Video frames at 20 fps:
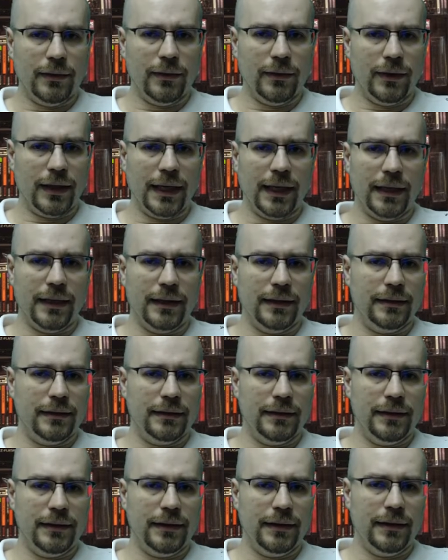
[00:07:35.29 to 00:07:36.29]
again,
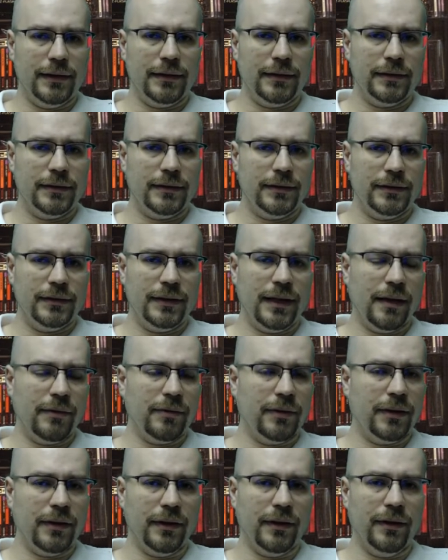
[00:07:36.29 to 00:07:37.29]

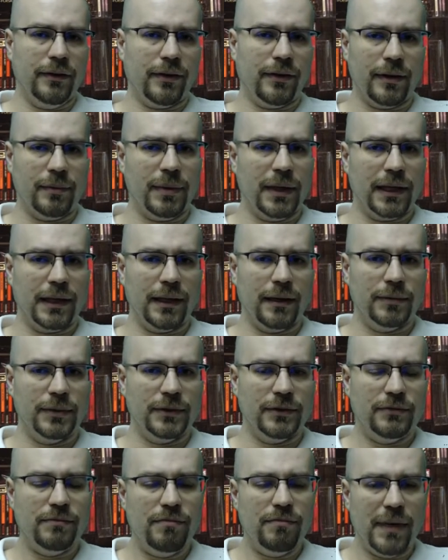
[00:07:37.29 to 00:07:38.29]
definitely try to pick up
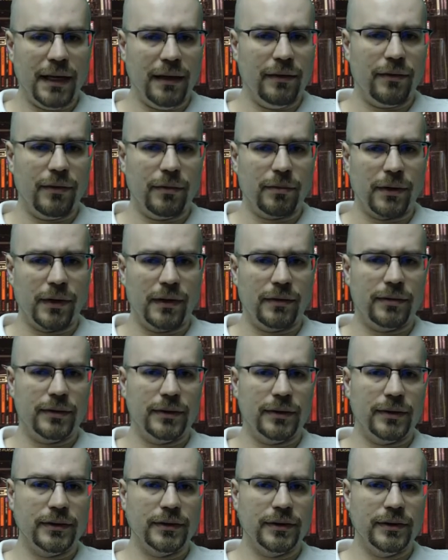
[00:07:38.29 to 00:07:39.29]
as many of the
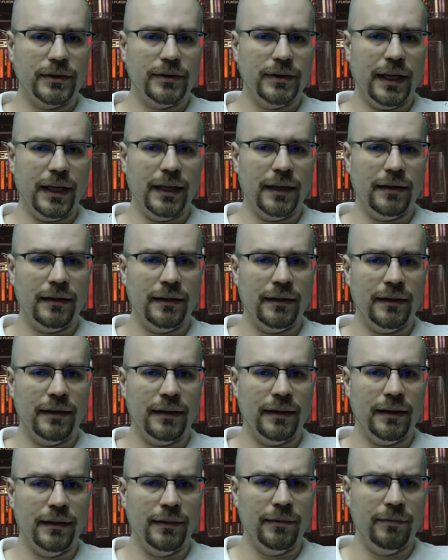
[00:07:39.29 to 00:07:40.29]
peripherals as you can.
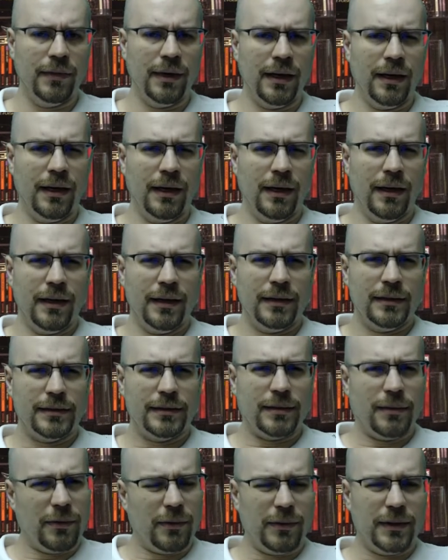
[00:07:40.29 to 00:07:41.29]

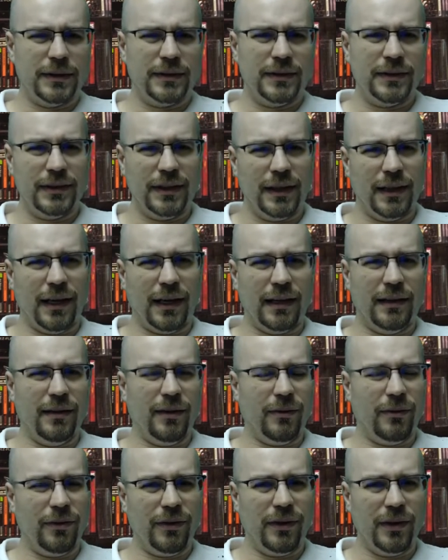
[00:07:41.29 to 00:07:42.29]
Some of the ones that I
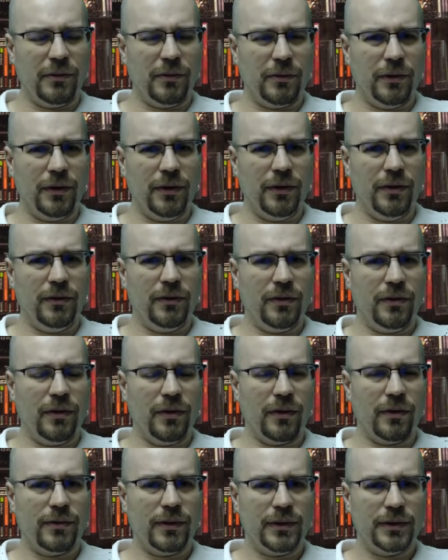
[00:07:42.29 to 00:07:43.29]
don't think were used to
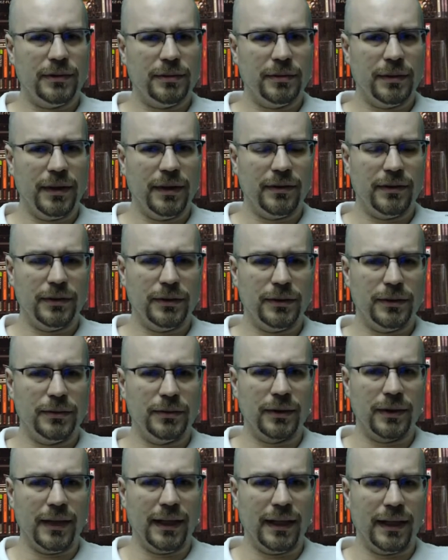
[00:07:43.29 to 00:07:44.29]
their fullest potential
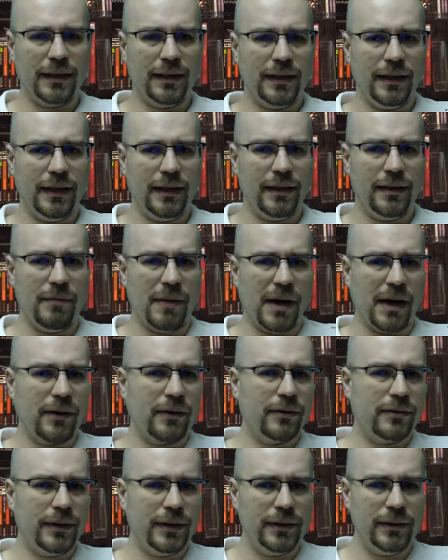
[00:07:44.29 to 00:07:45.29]
were like the
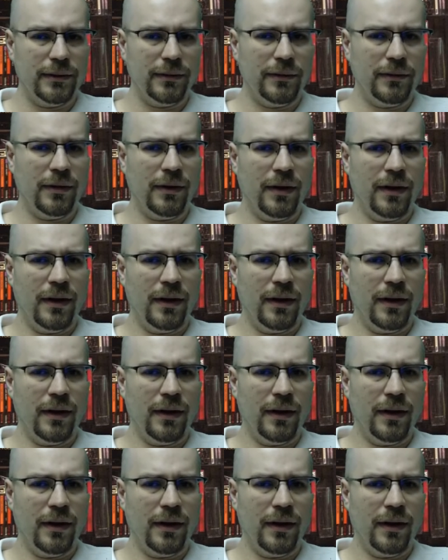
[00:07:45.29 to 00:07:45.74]
microphone.